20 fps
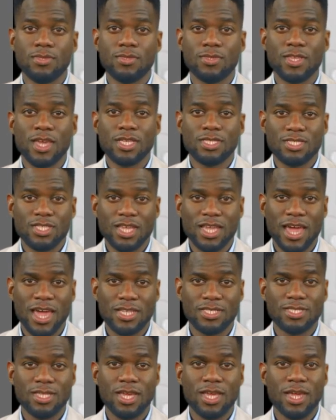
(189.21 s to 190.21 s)
Mixing
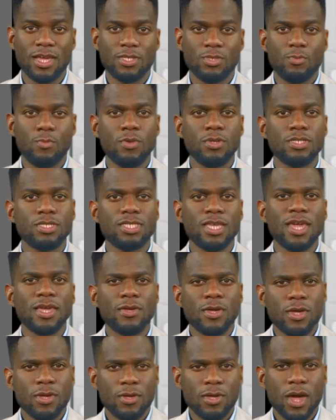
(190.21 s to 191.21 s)
S A S with
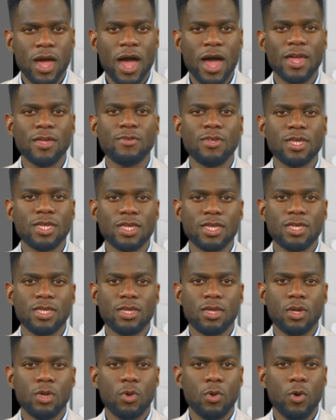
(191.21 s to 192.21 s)
SATA, I D
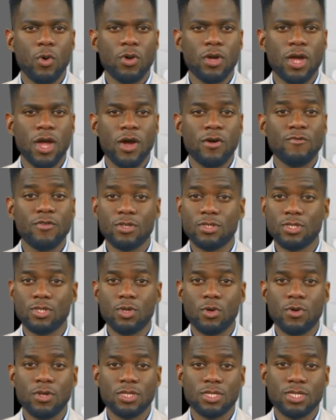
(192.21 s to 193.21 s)
E, or other
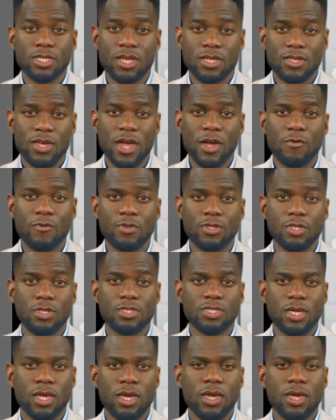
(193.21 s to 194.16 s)
storage technologies